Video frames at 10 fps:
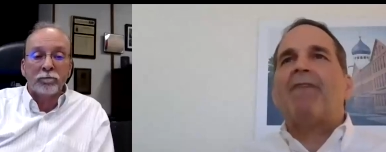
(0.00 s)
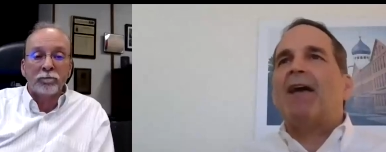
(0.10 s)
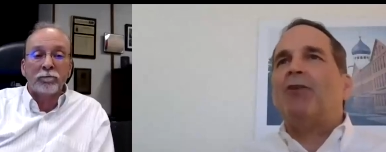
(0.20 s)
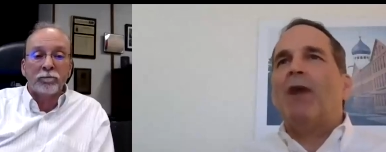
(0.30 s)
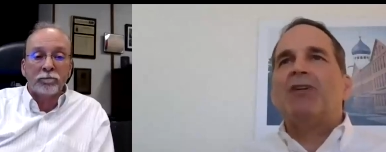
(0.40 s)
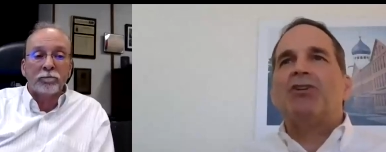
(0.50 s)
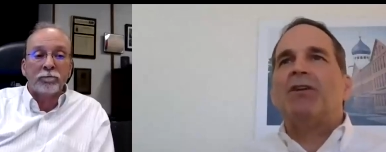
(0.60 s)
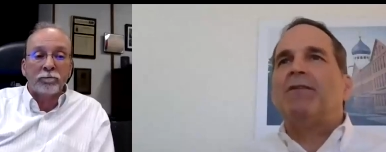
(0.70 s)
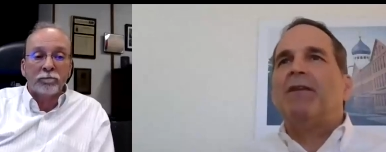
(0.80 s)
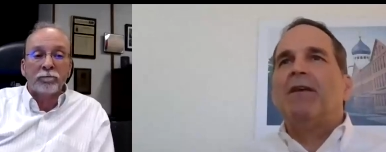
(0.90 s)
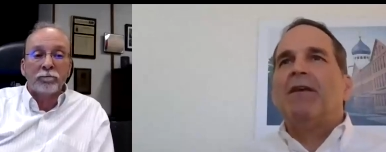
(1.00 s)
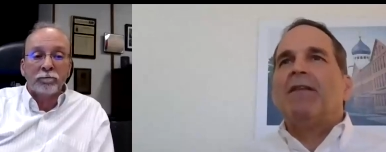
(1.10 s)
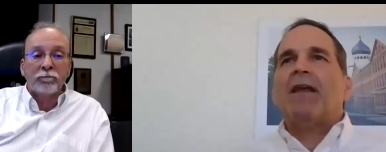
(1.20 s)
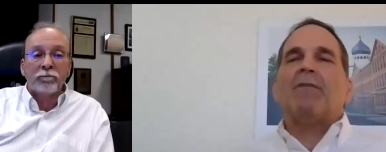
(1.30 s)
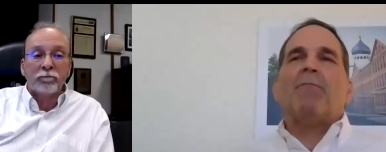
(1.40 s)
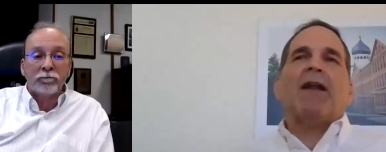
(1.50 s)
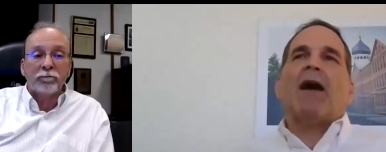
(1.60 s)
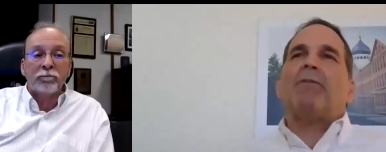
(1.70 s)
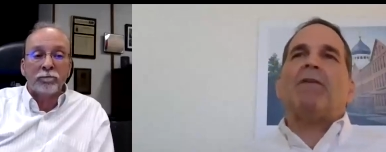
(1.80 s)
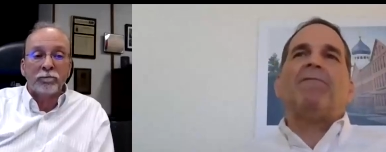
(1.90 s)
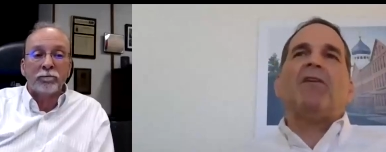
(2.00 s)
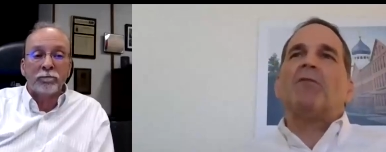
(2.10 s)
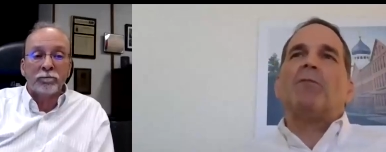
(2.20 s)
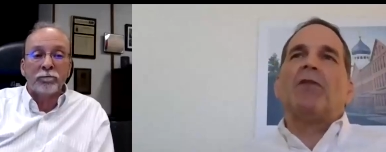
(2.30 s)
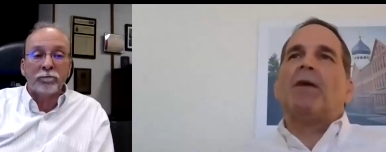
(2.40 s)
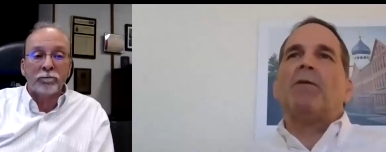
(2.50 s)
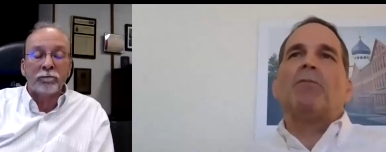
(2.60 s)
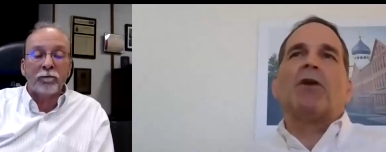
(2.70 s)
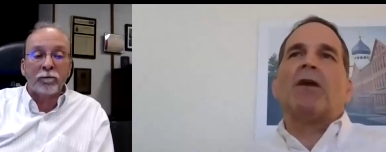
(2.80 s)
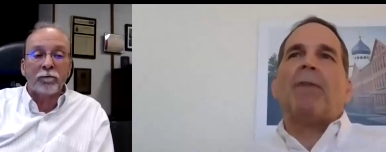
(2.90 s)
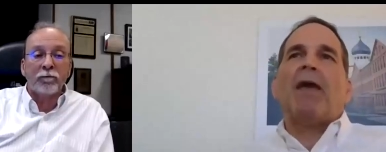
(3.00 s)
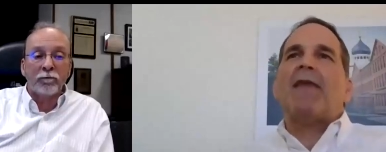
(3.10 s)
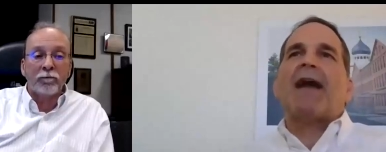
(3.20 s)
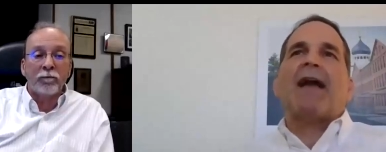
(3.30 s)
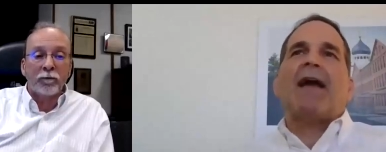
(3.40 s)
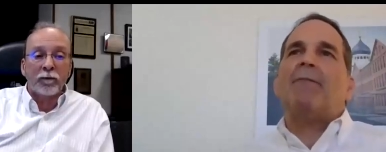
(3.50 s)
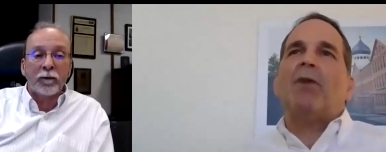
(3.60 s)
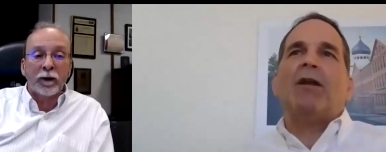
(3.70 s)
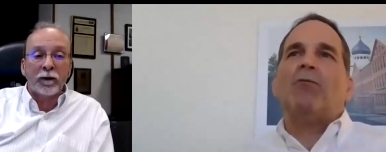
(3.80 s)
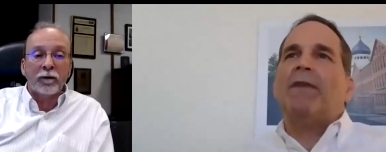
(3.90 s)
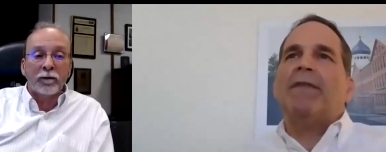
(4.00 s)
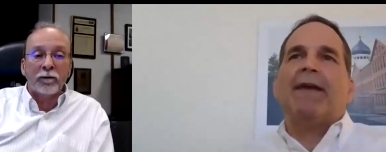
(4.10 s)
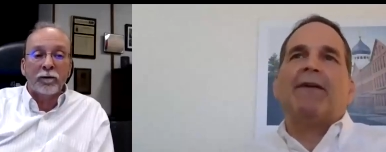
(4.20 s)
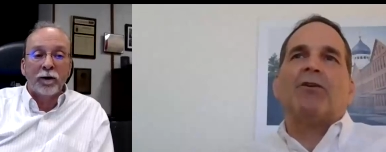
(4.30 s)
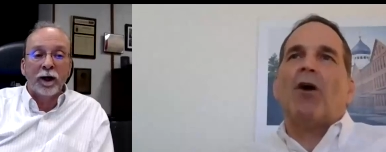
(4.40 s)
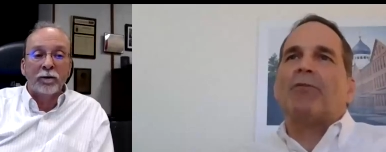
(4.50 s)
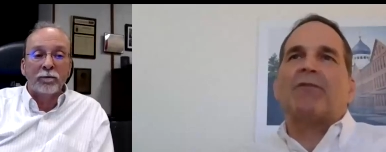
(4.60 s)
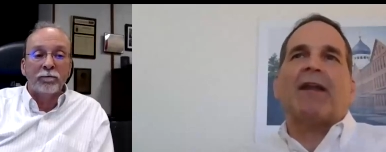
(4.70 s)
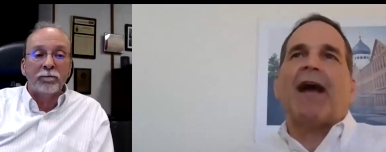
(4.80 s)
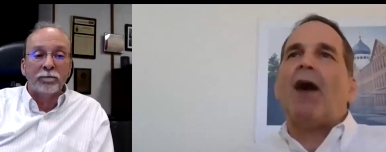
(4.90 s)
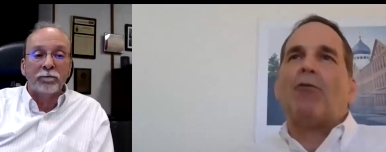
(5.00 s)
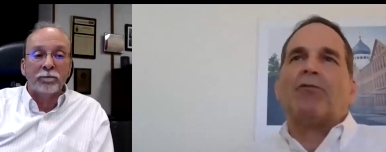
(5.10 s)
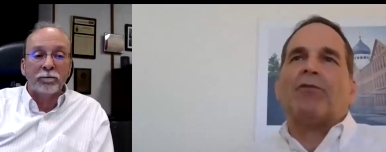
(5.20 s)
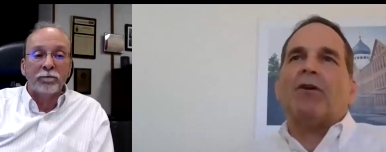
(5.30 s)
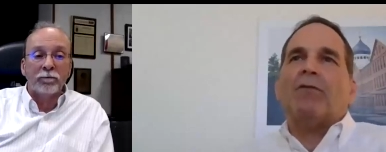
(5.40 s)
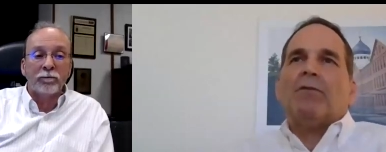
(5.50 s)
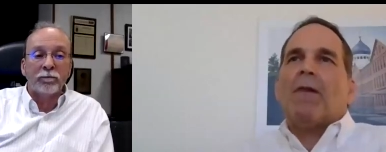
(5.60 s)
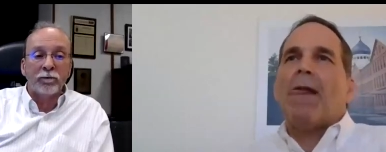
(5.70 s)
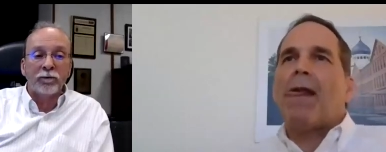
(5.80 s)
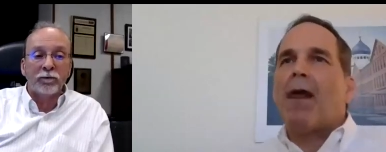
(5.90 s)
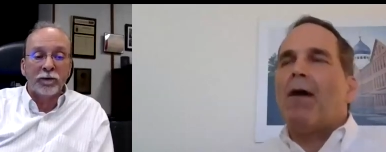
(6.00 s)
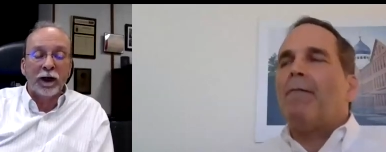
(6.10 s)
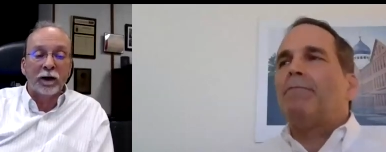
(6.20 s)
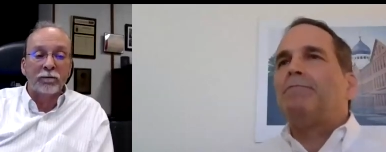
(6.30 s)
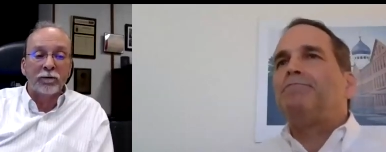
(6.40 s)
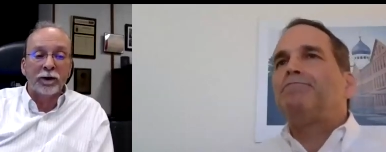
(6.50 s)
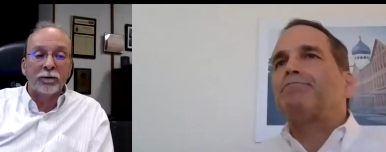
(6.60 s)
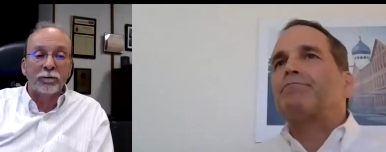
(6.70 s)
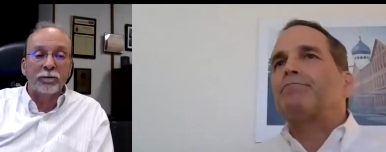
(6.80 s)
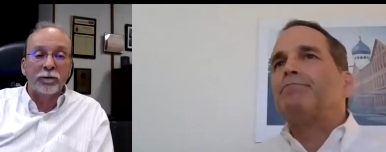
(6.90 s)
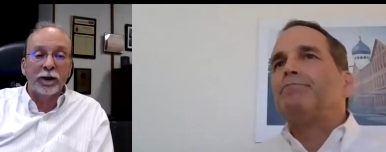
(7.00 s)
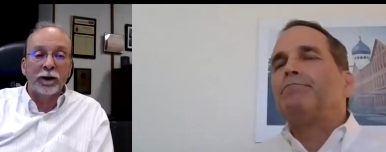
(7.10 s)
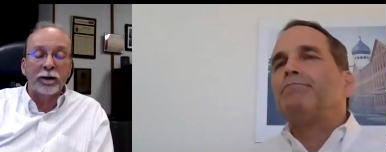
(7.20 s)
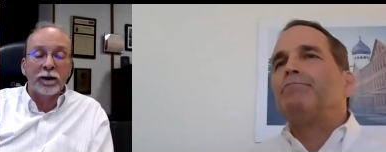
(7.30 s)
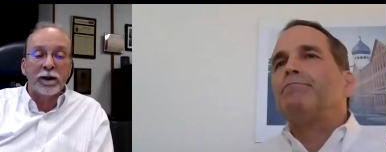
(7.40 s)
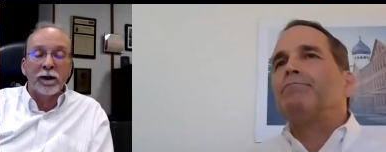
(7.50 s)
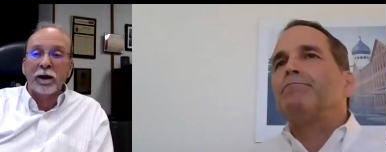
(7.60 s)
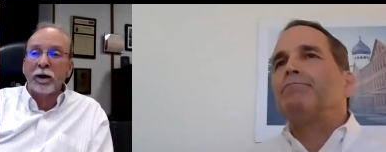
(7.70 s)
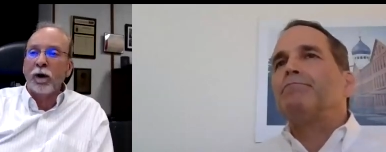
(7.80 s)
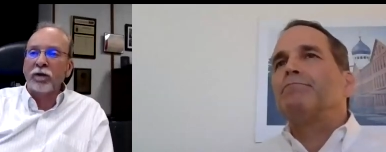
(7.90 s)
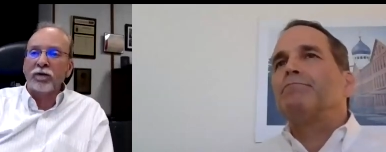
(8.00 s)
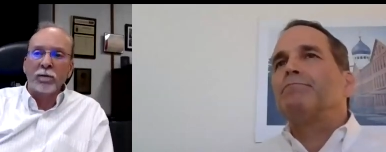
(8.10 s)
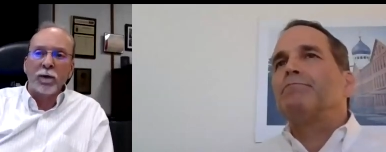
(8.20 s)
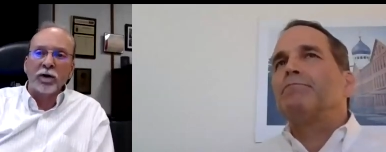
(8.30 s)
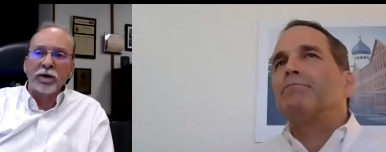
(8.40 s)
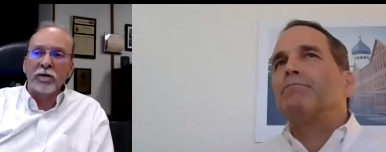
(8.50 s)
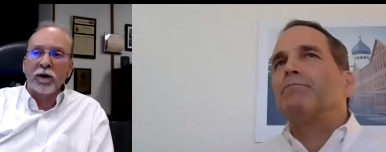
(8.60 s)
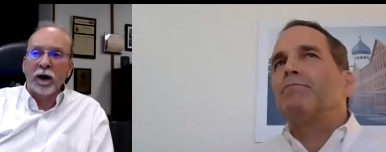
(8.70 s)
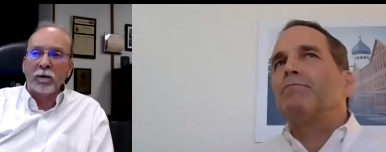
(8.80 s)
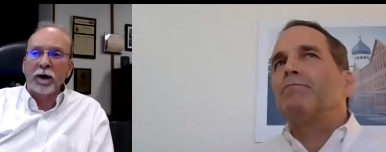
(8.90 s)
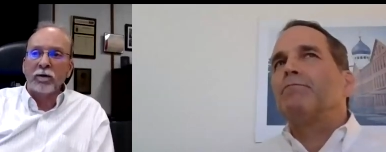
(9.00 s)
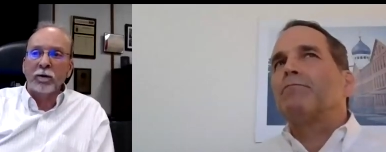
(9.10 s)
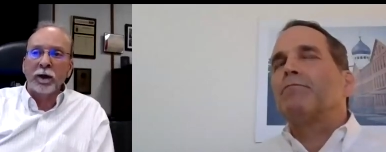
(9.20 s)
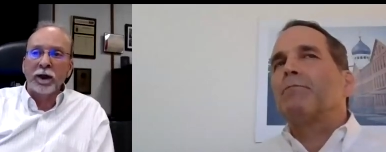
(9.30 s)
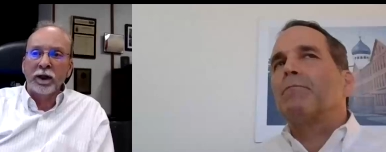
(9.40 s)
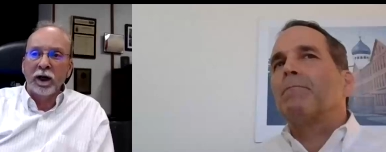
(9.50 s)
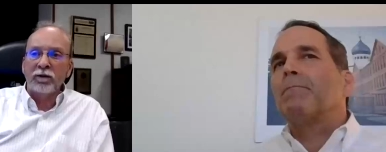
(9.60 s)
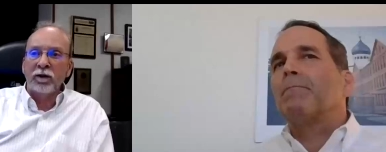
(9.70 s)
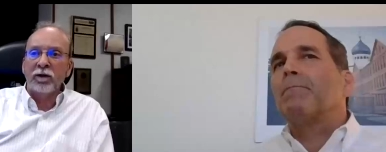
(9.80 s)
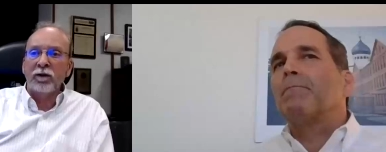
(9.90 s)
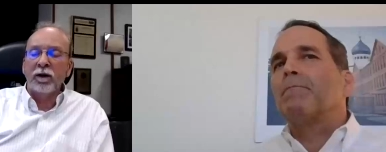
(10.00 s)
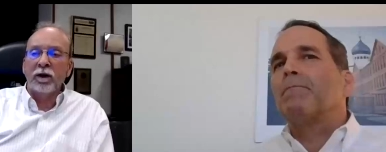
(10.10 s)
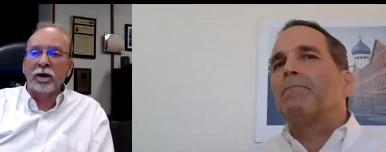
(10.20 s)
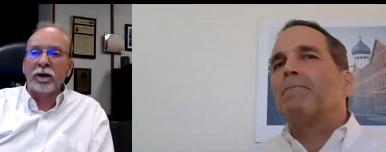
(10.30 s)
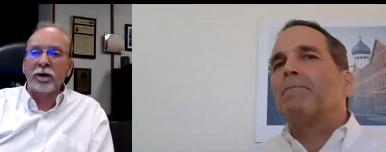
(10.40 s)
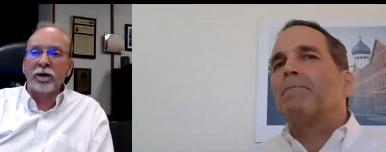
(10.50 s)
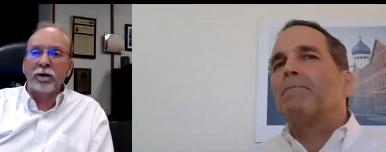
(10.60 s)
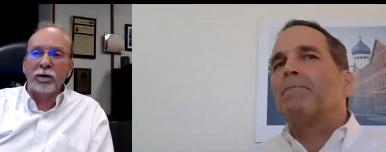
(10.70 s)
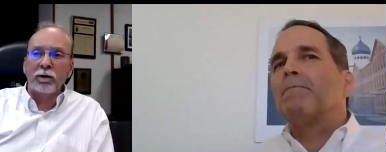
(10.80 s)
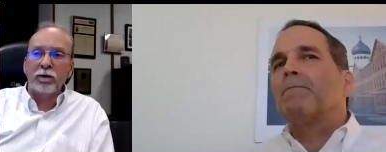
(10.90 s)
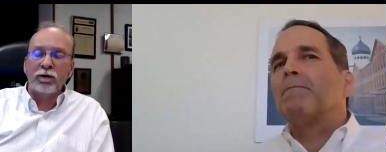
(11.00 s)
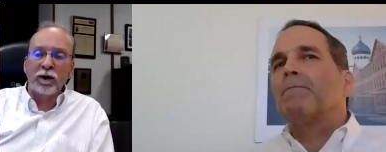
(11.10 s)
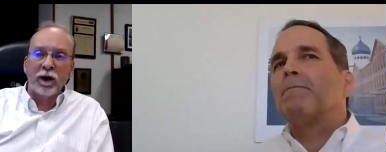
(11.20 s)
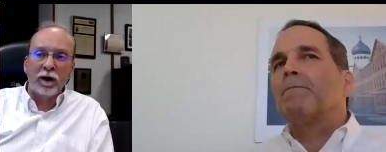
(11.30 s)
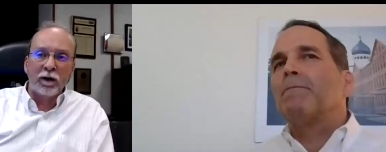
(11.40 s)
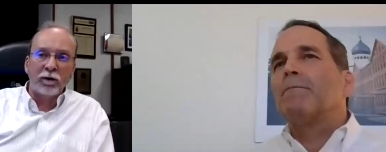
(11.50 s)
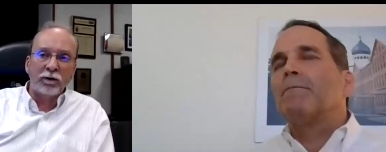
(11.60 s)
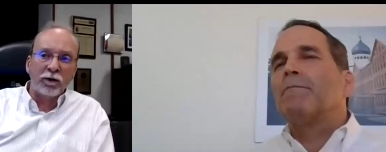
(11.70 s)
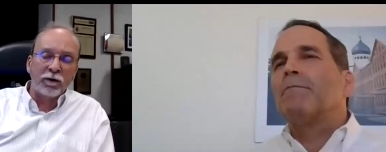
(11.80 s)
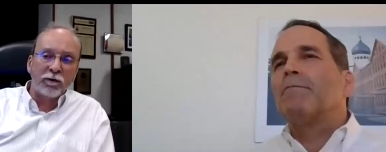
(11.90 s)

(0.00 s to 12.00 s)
Speaker 1: valuation that it might not be feasible that people are going to pay that kind of money when they right. could almost get a house, you know?
Speaker 2: Yeah, yeah, yeah. Question about the environmental remediation. Uh, can you share sort of